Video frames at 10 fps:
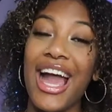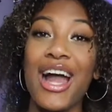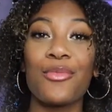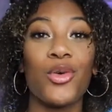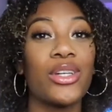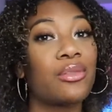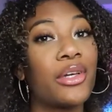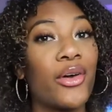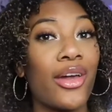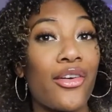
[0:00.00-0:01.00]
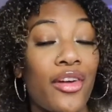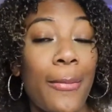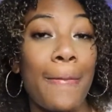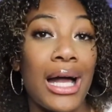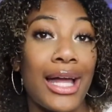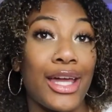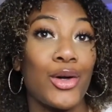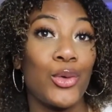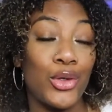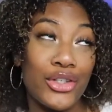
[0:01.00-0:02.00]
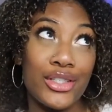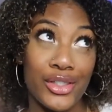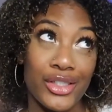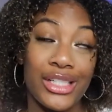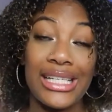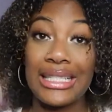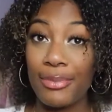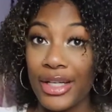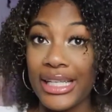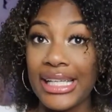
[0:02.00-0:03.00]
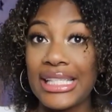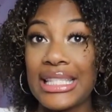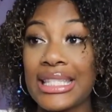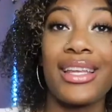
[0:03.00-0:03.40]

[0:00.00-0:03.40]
I'm going to be going over my Hooters Girl Experience.